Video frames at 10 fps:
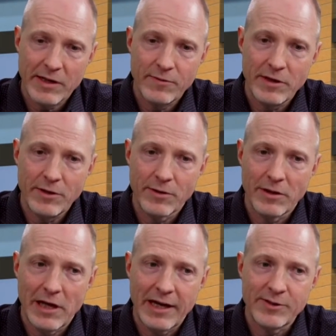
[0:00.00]
I think your
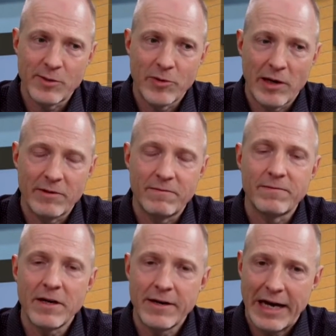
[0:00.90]
clients are probably
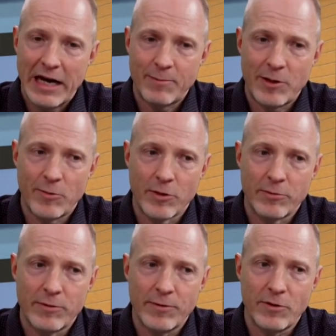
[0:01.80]
very happy to
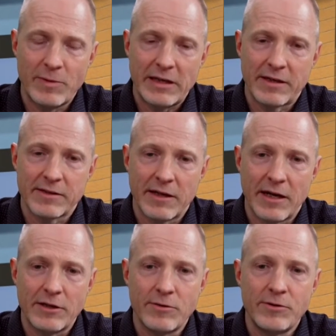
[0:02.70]
work with you because
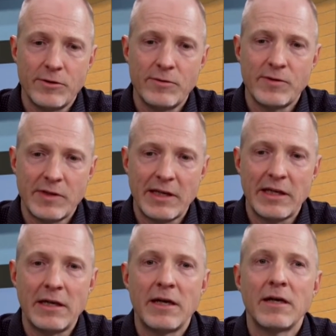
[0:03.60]
you do
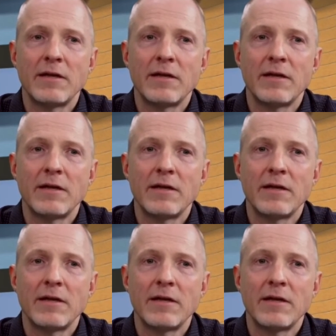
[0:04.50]
see